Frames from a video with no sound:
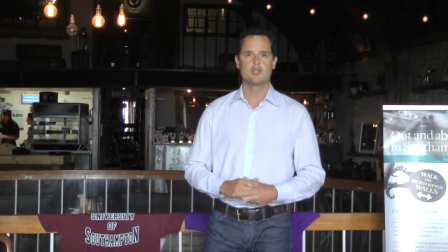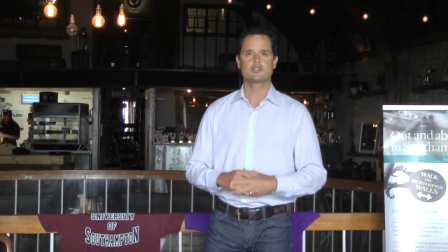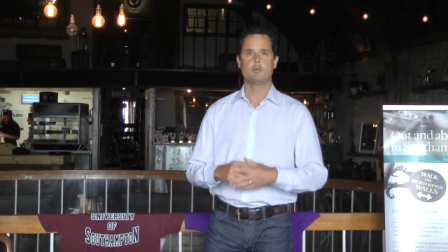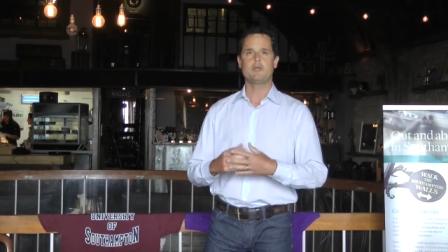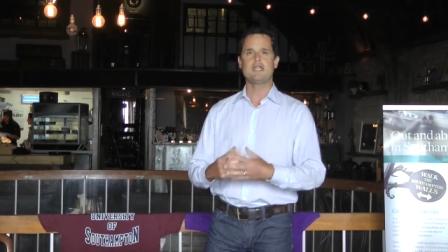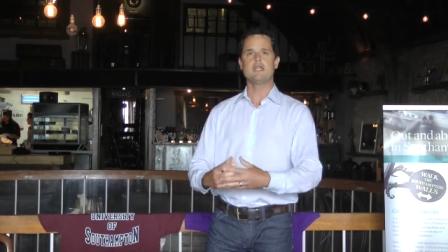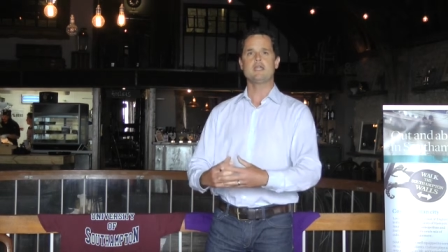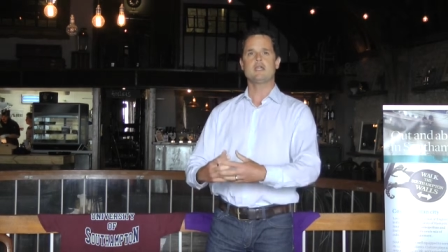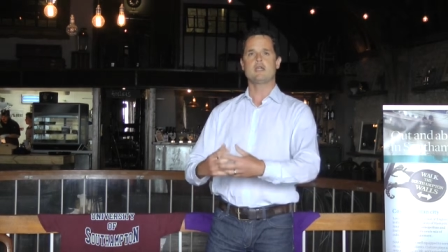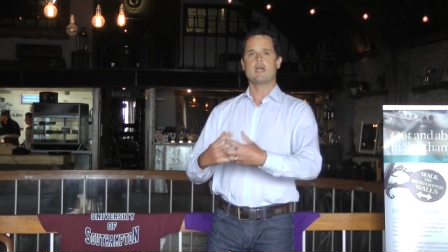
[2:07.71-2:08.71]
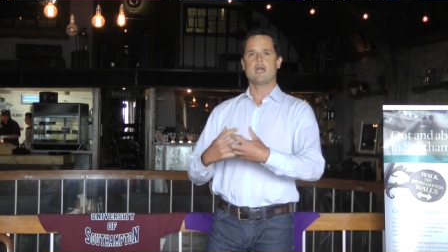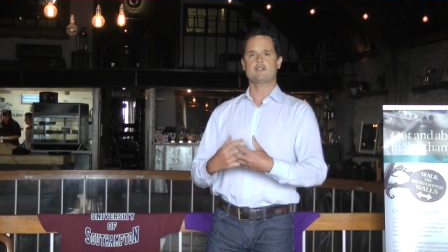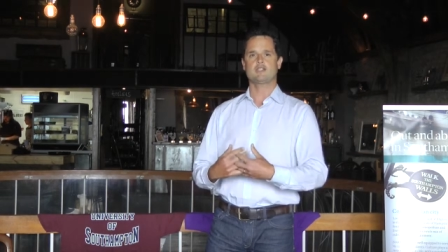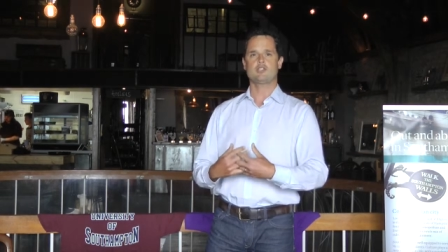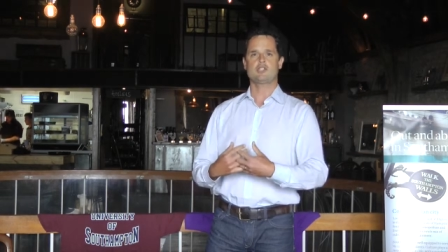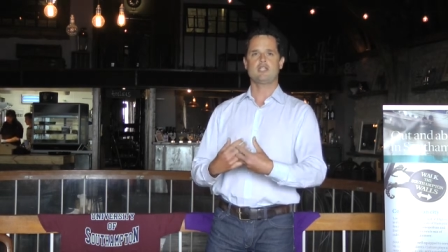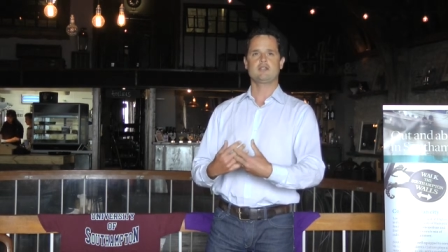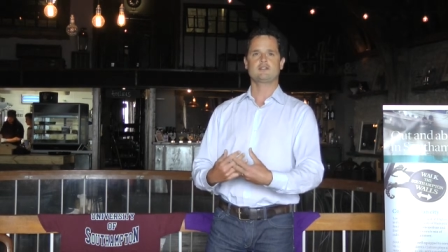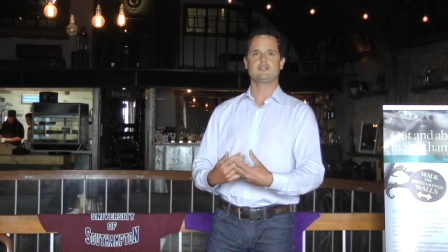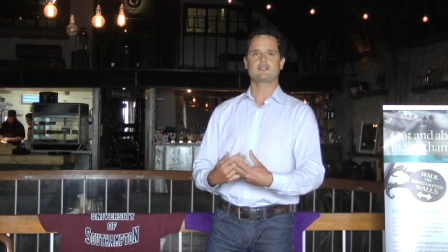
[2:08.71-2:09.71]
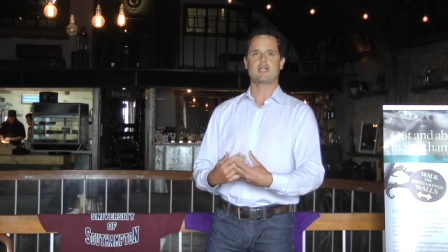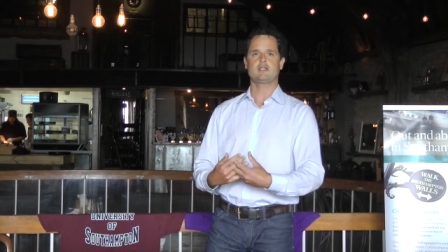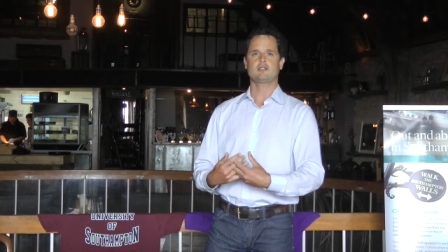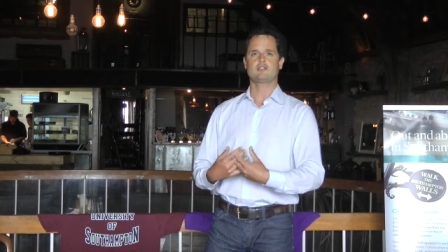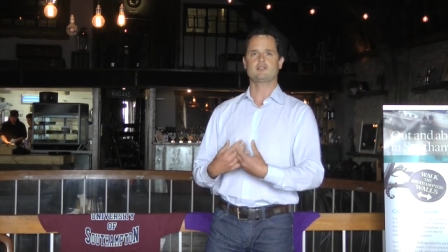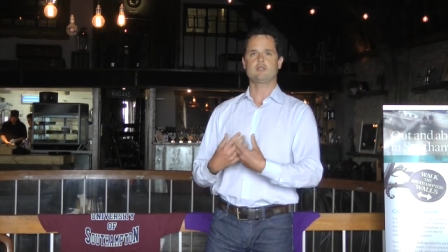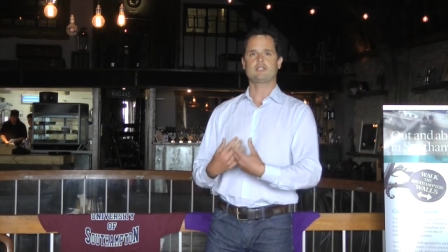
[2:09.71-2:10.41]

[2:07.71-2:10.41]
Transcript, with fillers: So we, as engineers and scientists,